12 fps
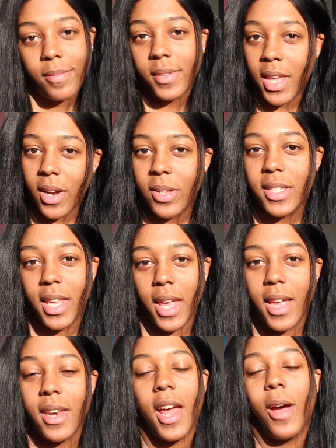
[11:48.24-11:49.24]
Thinner
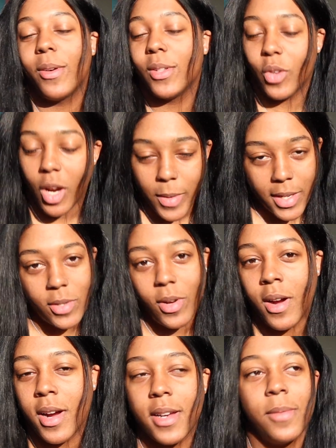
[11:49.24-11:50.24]
skin. I was scrubbing too
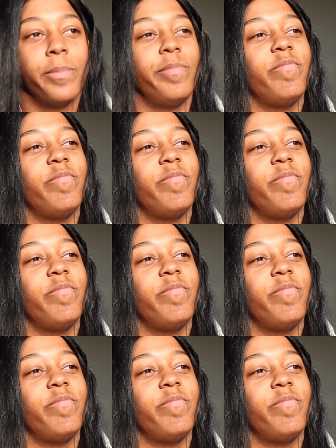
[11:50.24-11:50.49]
hard.